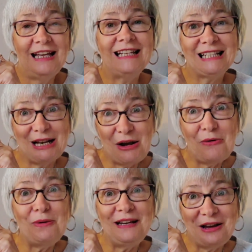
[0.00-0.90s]
is
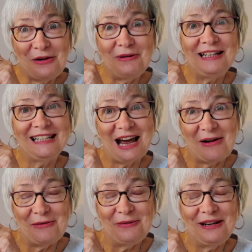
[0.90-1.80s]
slowly going
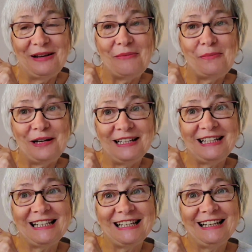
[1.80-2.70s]
down,
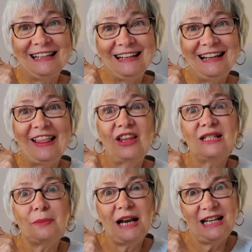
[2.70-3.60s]
but
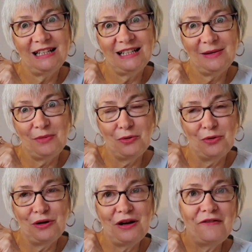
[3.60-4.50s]
there's plenty
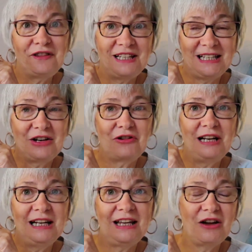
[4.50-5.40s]
more of this
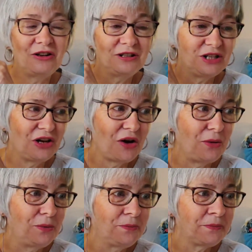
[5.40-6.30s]
acrylic yarn to
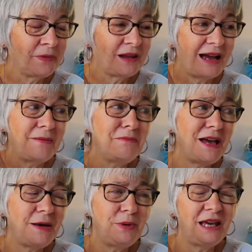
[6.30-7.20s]
go. I
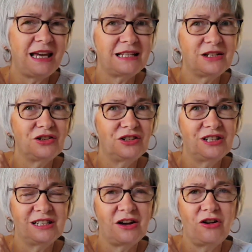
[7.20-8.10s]
may be getting on
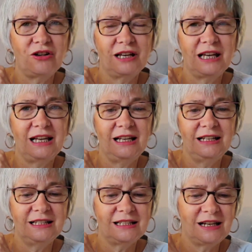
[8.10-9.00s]
to darker
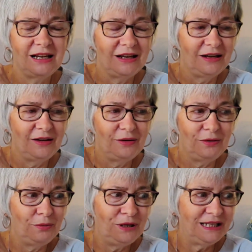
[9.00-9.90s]
colours,
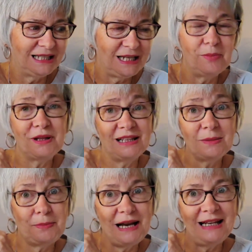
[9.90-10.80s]
we'll see, but
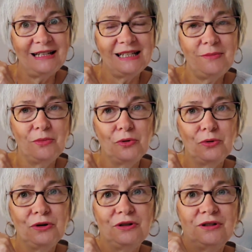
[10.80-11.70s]
there's plenty
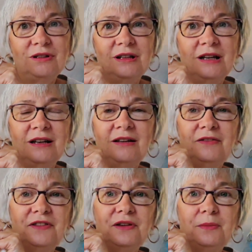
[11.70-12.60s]
more
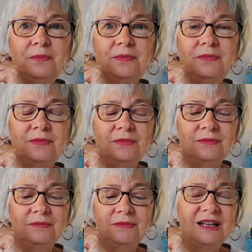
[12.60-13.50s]
of the
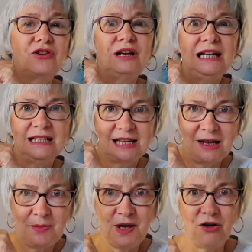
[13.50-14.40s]
acrylic
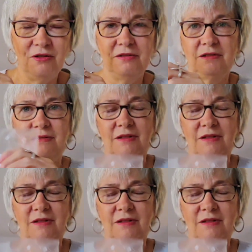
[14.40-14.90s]
type yarn,